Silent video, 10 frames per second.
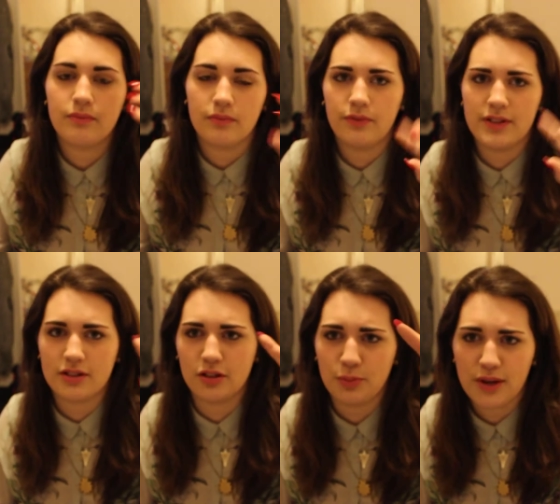
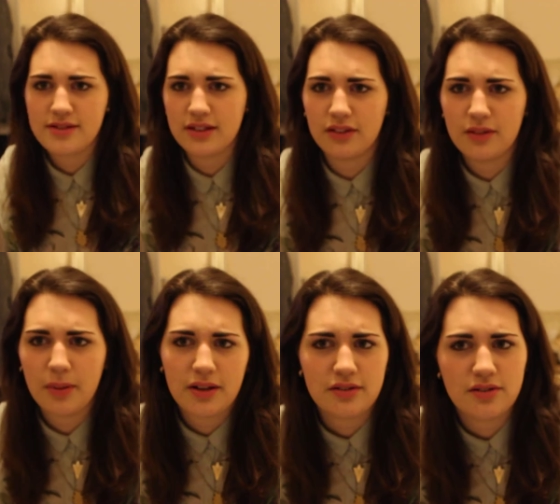physical pressing the
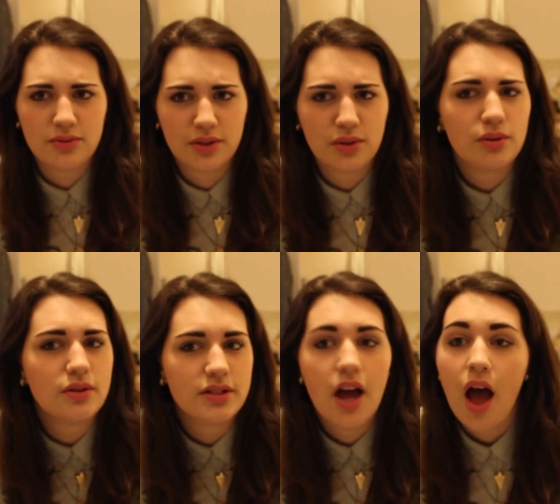button to
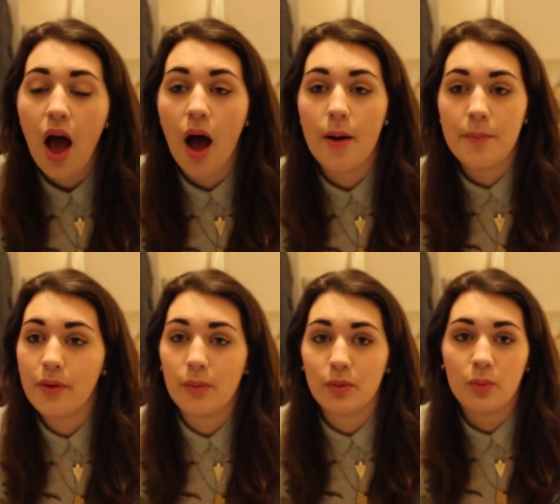record, um,
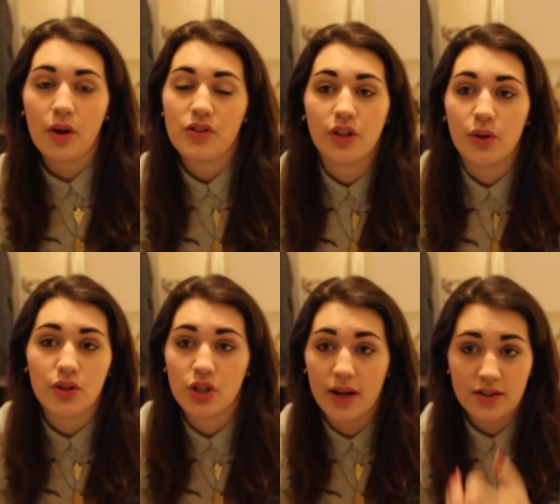but I mean we both know,
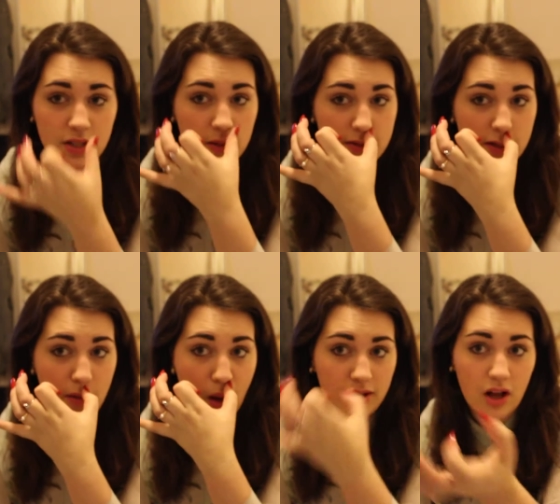knew how to use them.
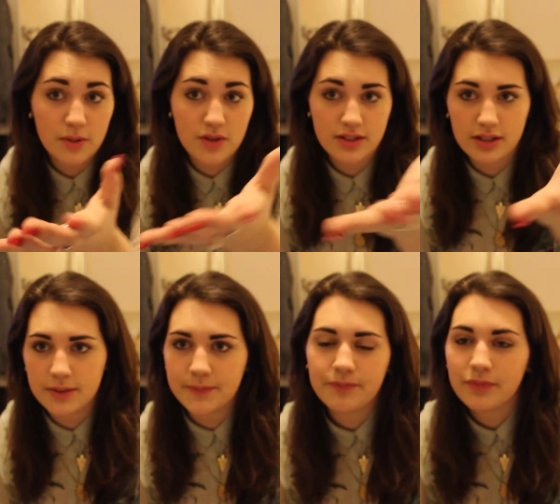I mean I'm using
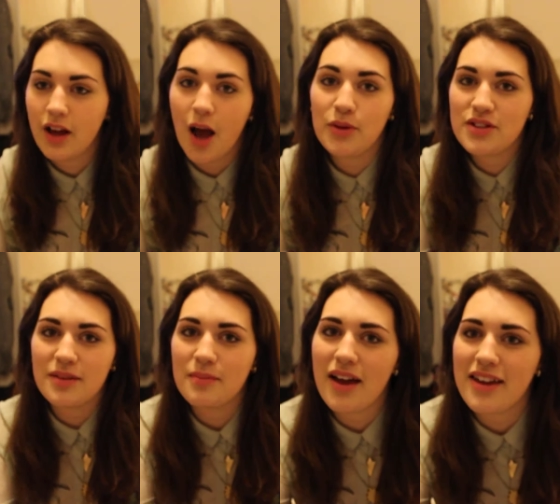a I'm
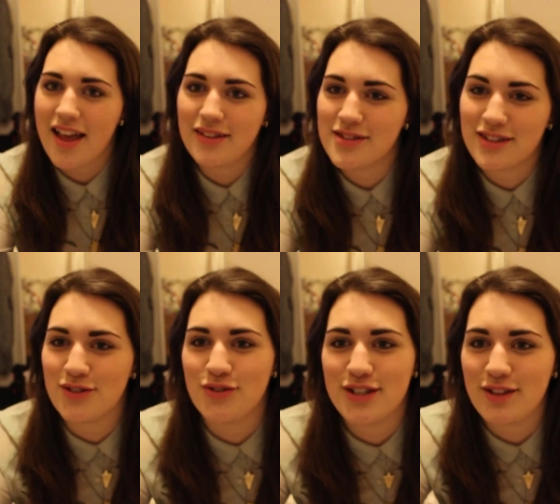using my Canon
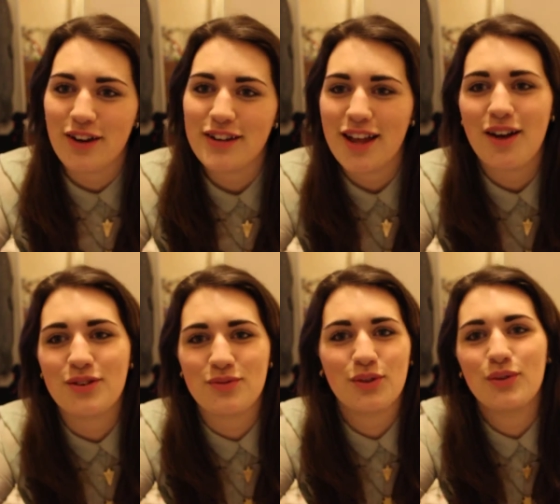600D right now
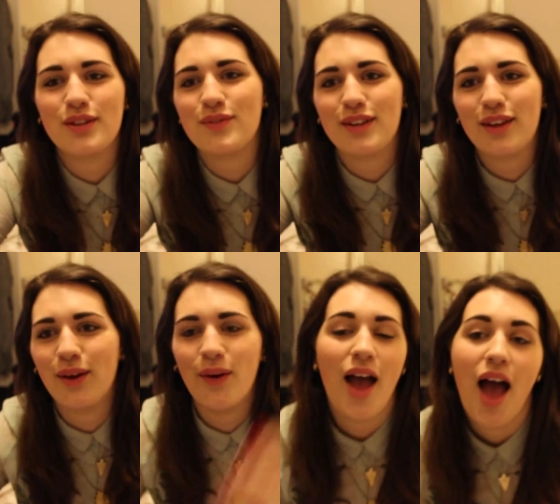to record this
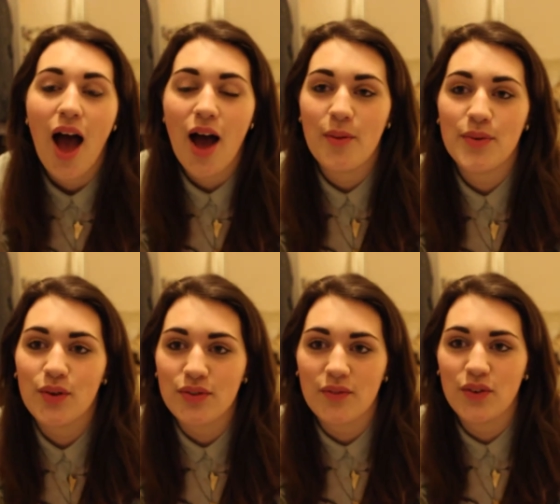video, um, so
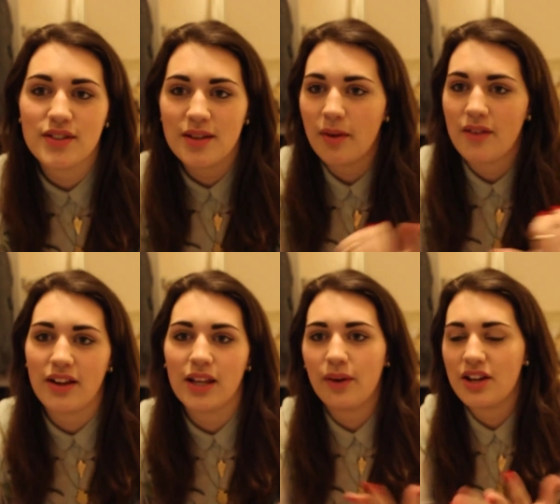obviously I've used it in my
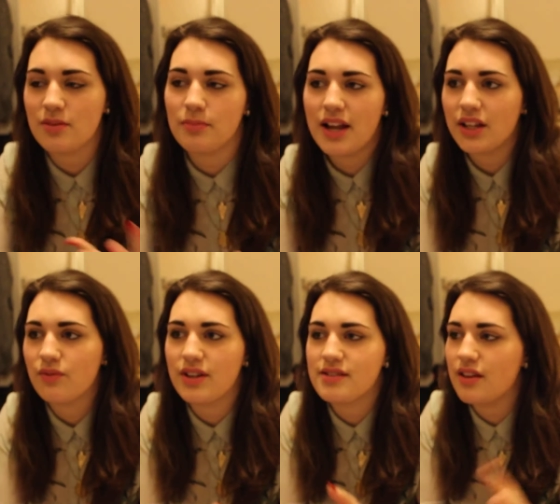evaluation, planning and
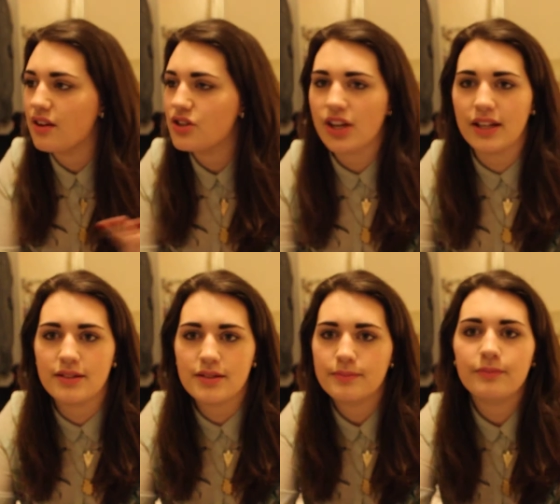research
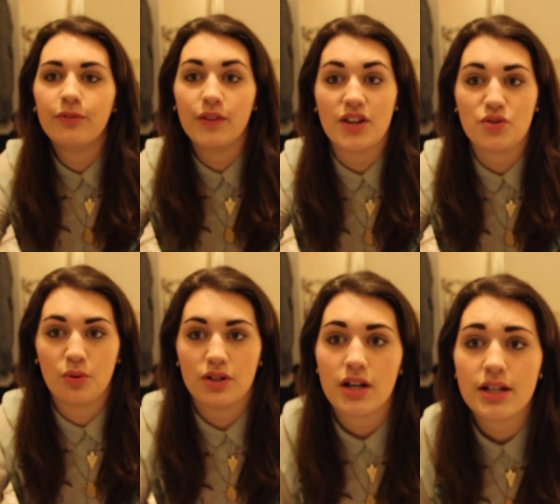and for the actual
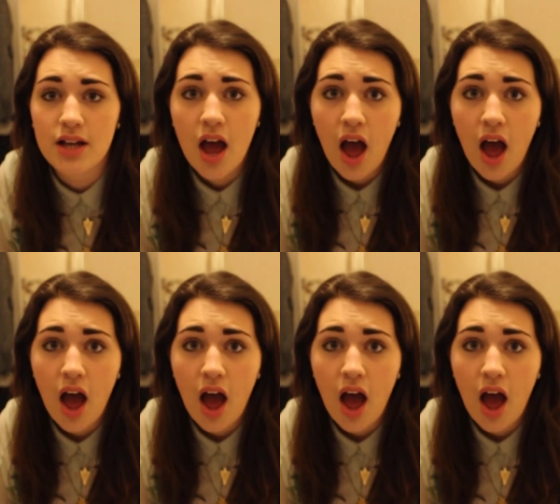product.